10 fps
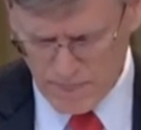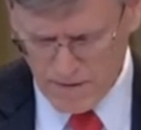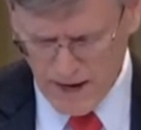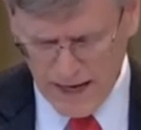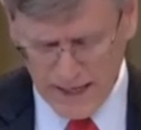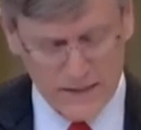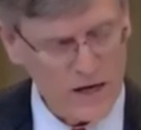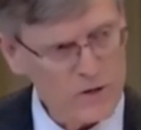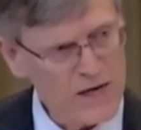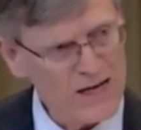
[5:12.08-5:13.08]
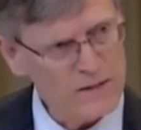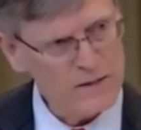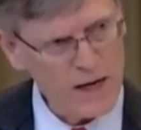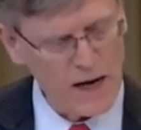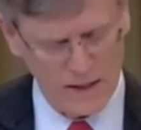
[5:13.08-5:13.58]
He dared not
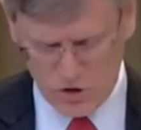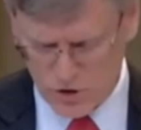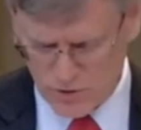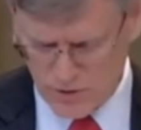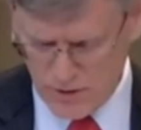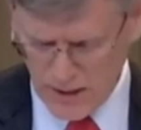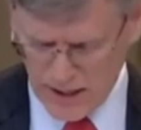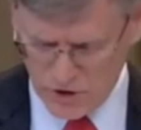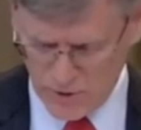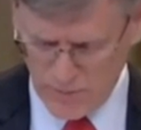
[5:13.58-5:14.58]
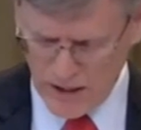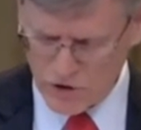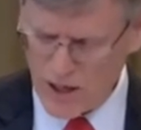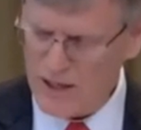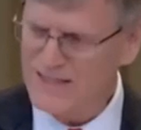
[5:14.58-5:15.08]
touch
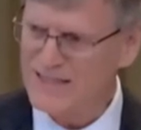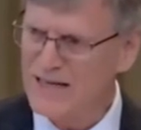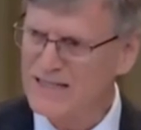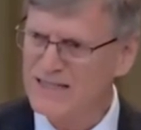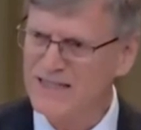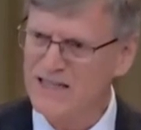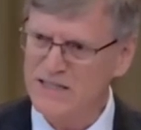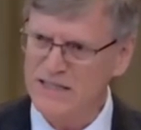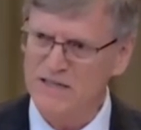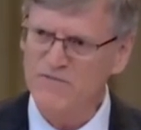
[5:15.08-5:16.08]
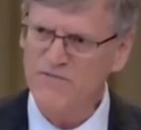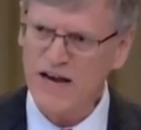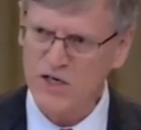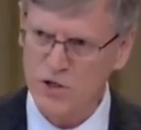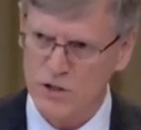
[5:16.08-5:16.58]
Azerbaijan's
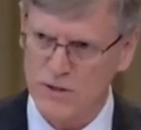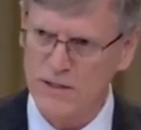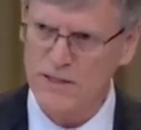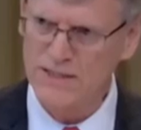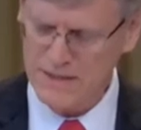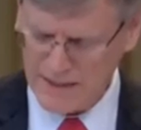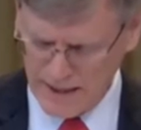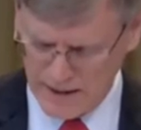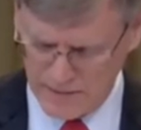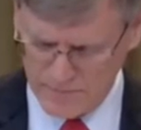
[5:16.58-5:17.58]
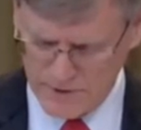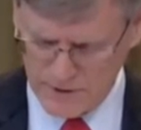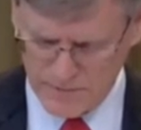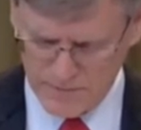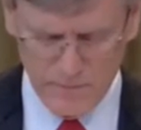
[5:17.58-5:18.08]
disinfection
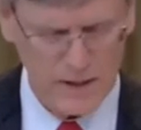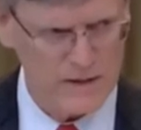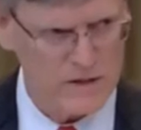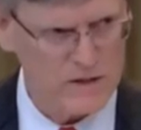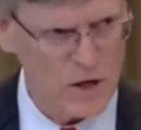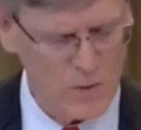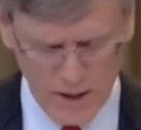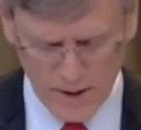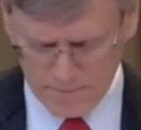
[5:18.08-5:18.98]
stamps, and so on.